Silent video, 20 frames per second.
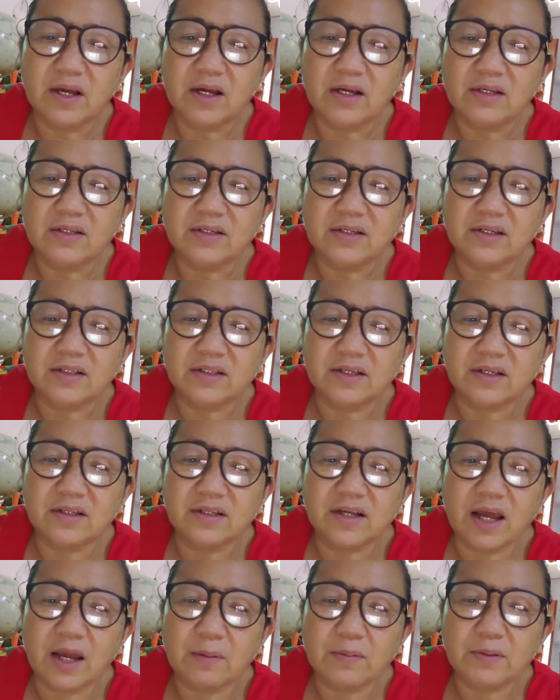Certain
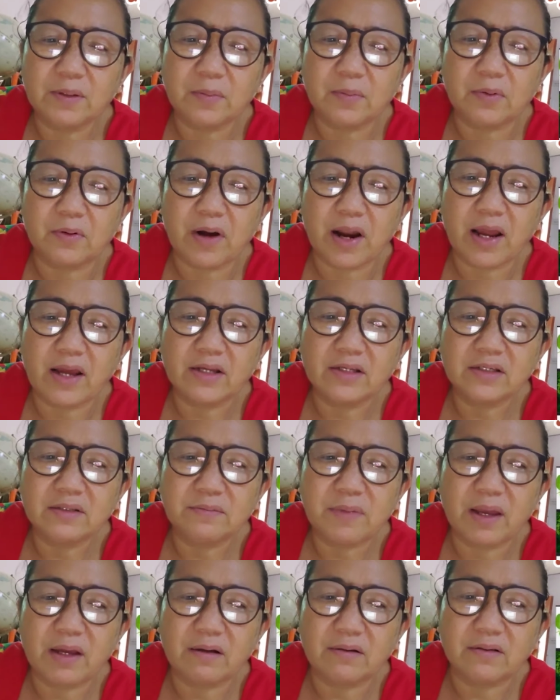types of rice
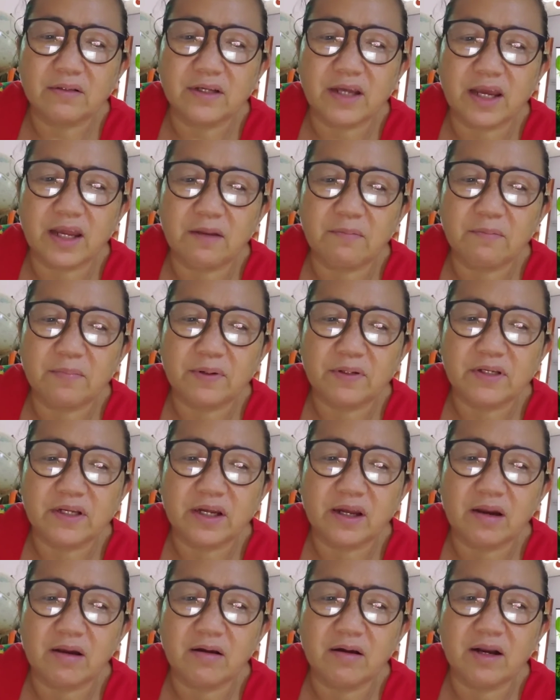may contain
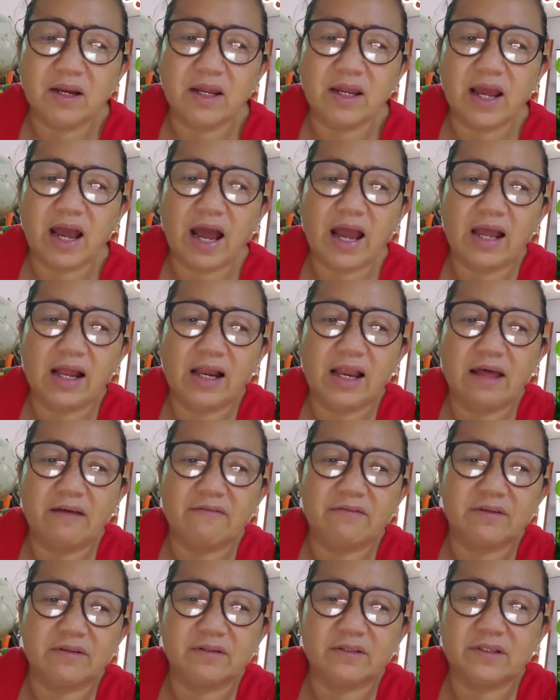particularly high
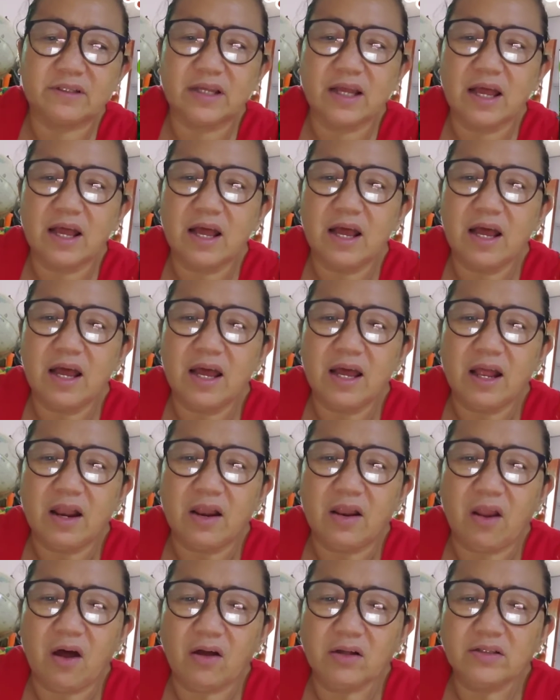levels.
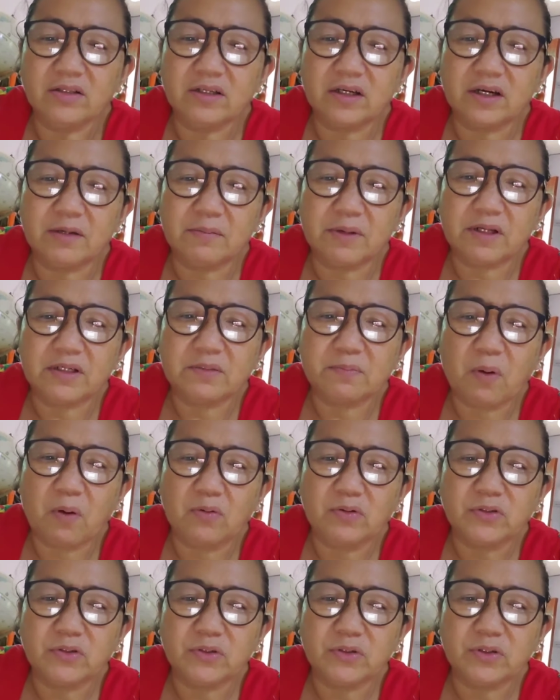Long-term
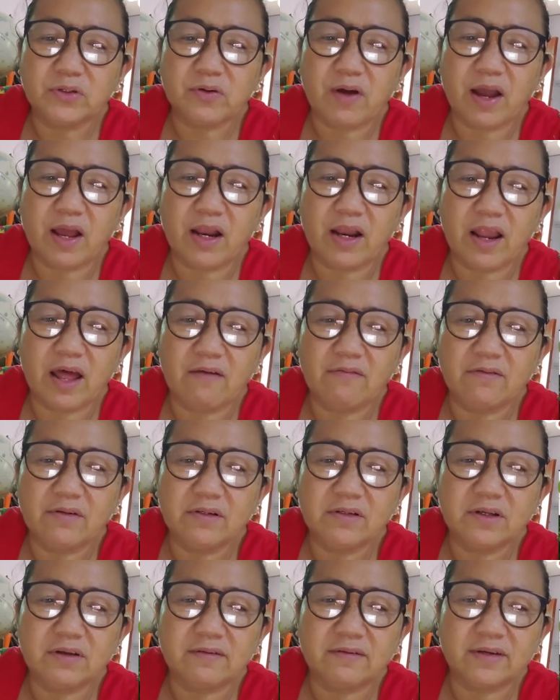exposure to high
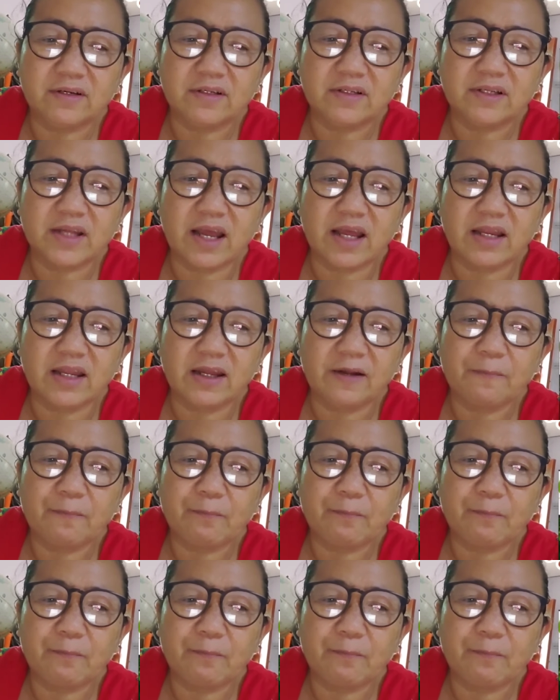levels of arsenic